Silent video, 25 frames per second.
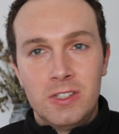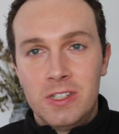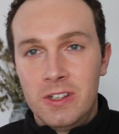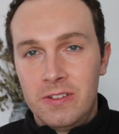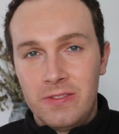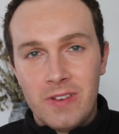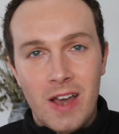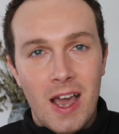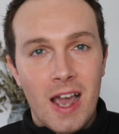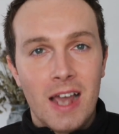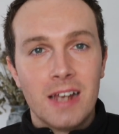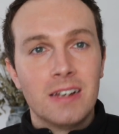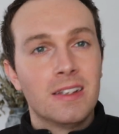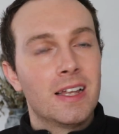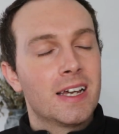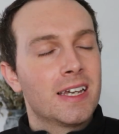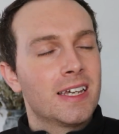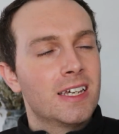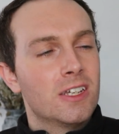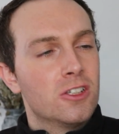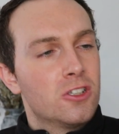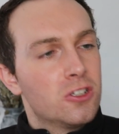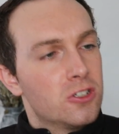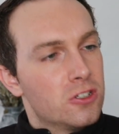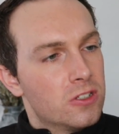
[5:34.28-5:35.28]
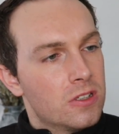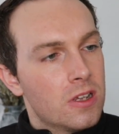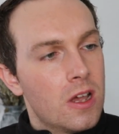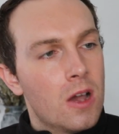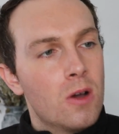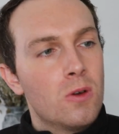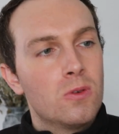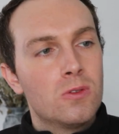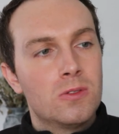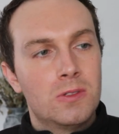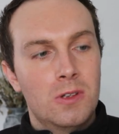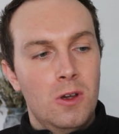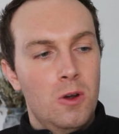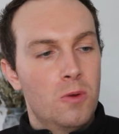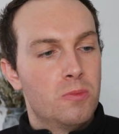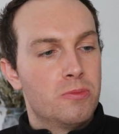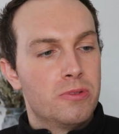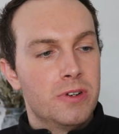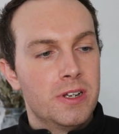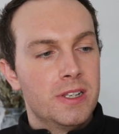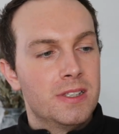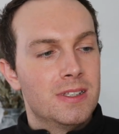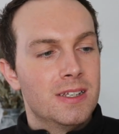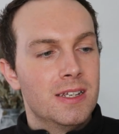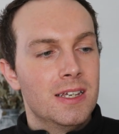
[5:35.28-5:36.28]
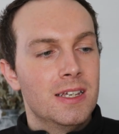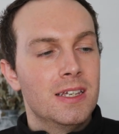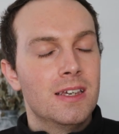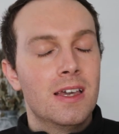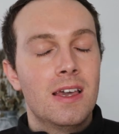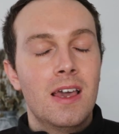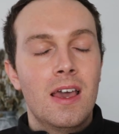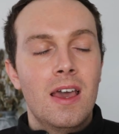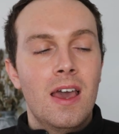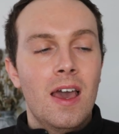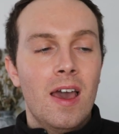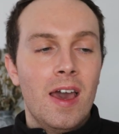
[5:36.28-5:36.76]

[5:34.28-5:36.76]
divine. Like it's so so pretty,